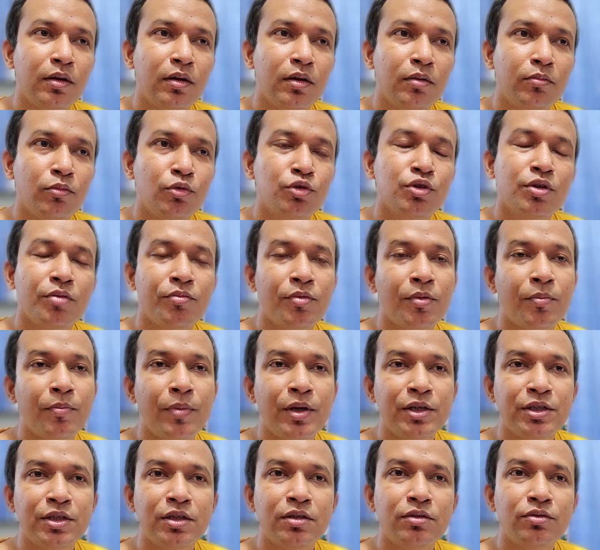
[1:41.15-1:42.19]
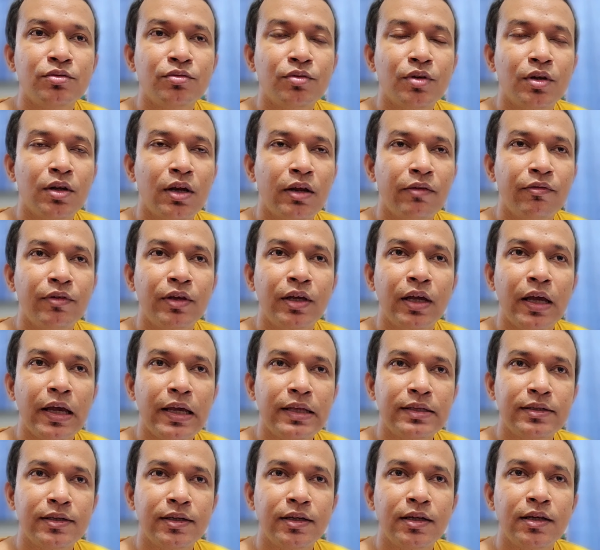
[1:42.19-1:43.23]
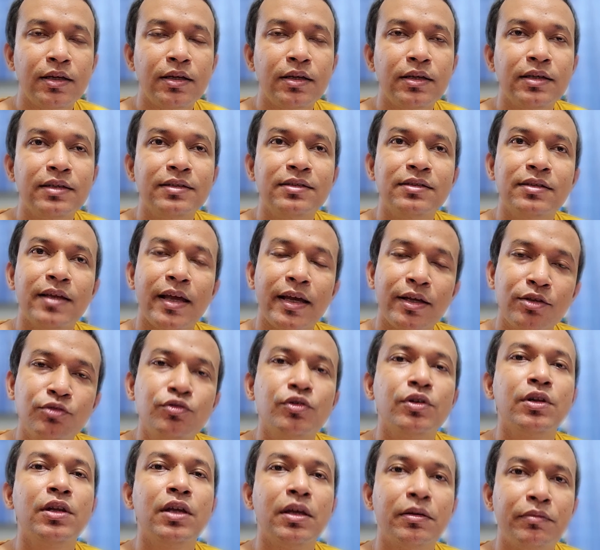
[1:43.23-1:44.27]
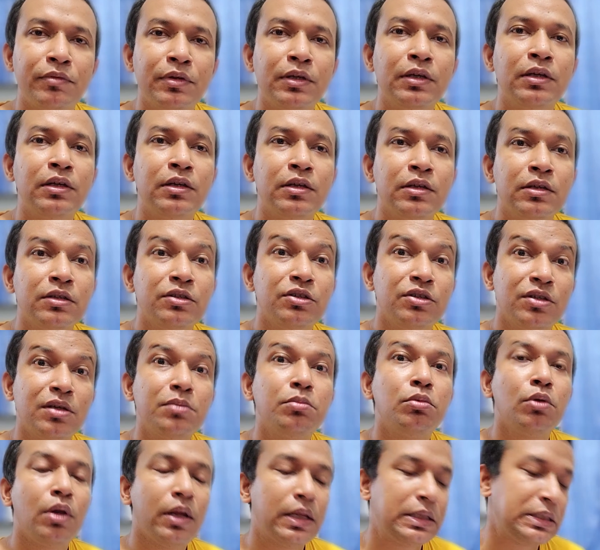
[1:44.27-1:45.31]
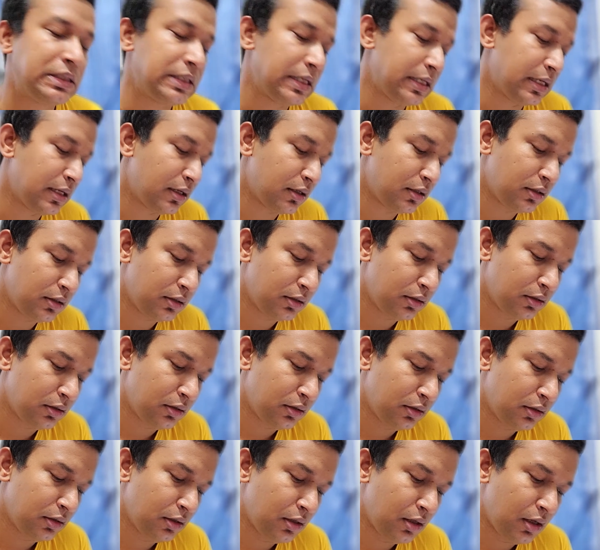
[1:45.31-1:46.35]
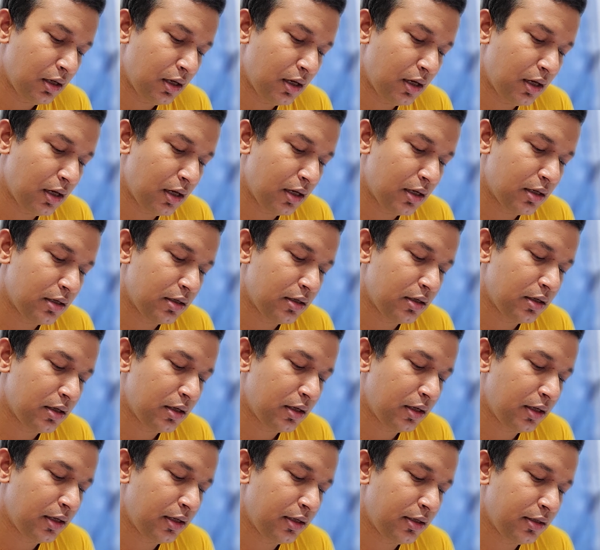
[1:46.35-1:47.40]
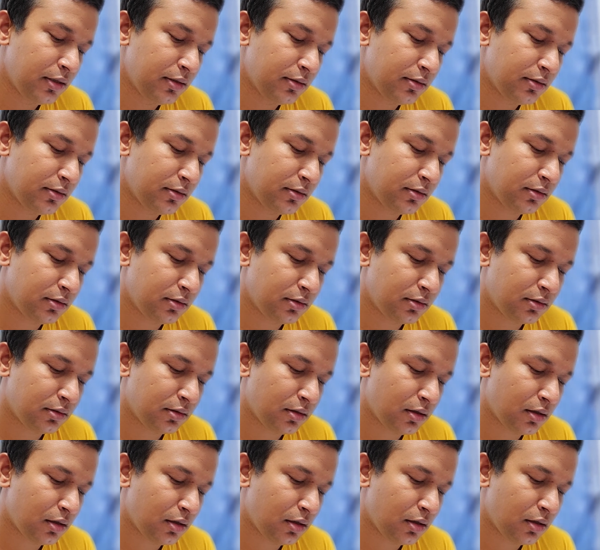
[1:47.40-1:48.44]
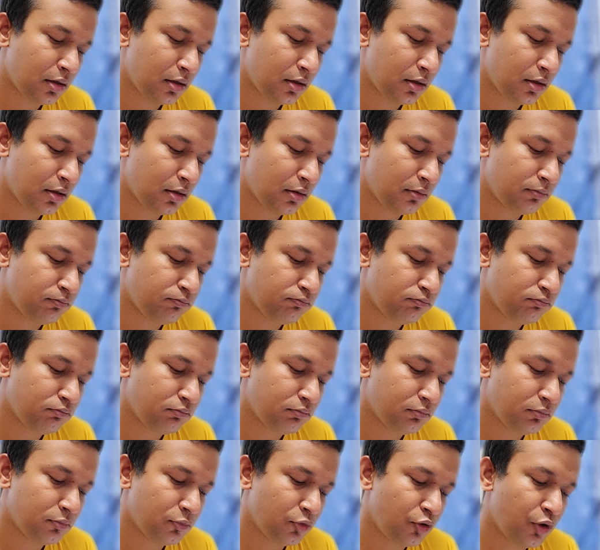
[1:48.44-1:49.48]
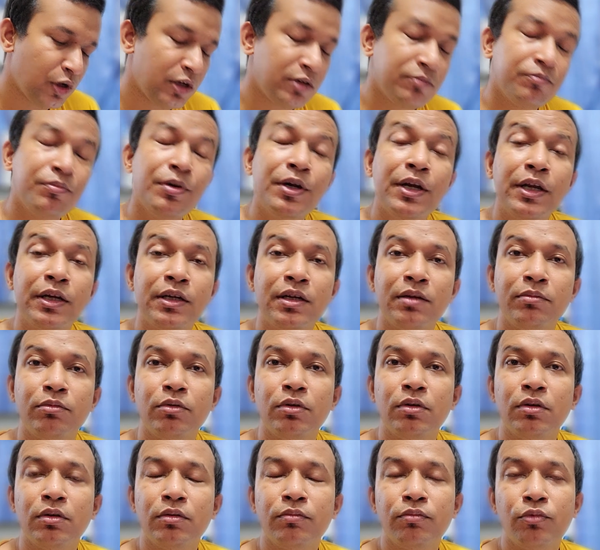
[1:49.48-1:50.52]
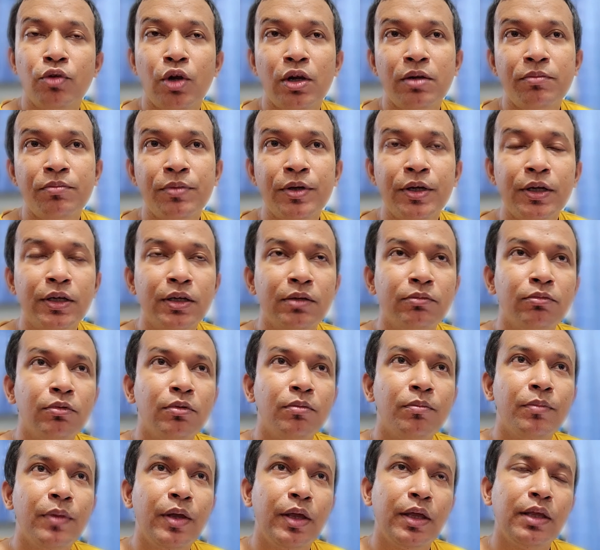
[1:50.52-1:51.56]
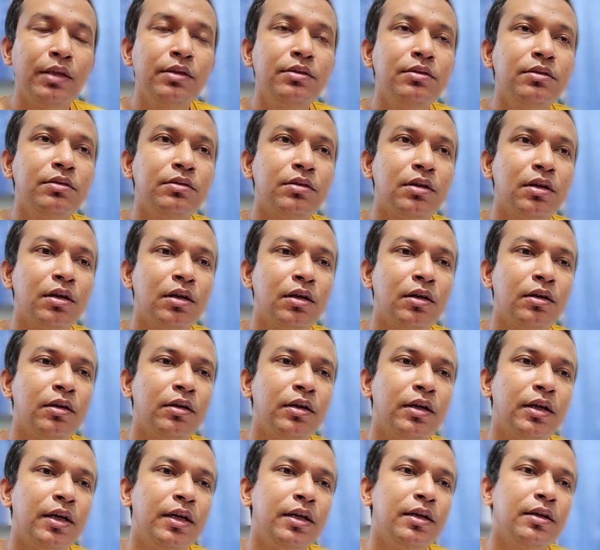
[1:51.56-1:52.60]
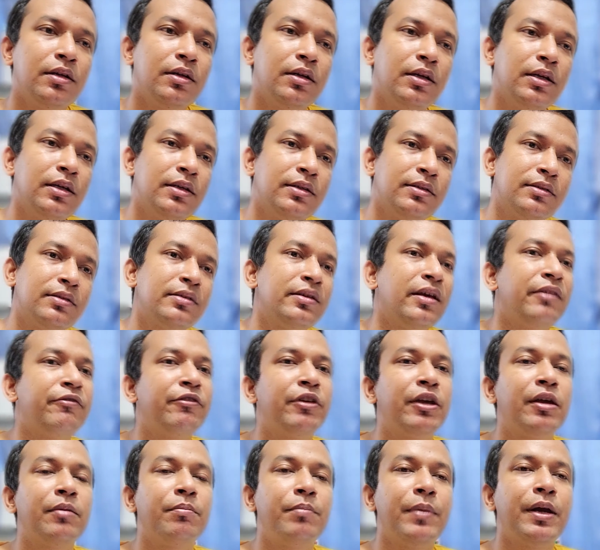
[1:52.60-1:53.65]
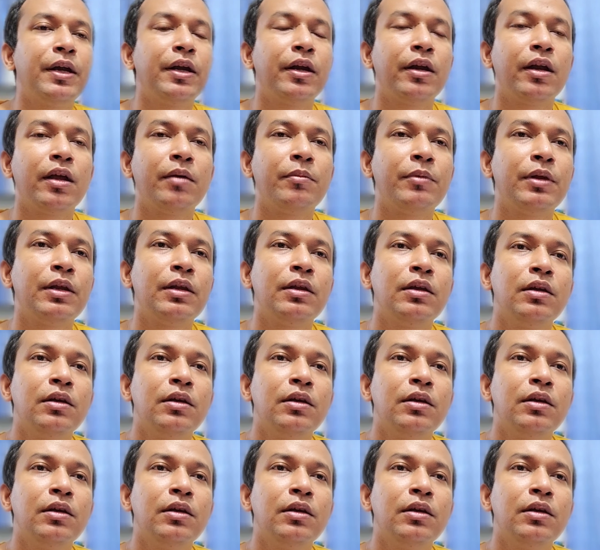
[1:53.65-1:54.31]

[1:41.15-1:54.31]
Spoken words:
Most of the patients who are having angina is actually having stable angina, and it is quite predictable. Quite predictable means it is having a pattern.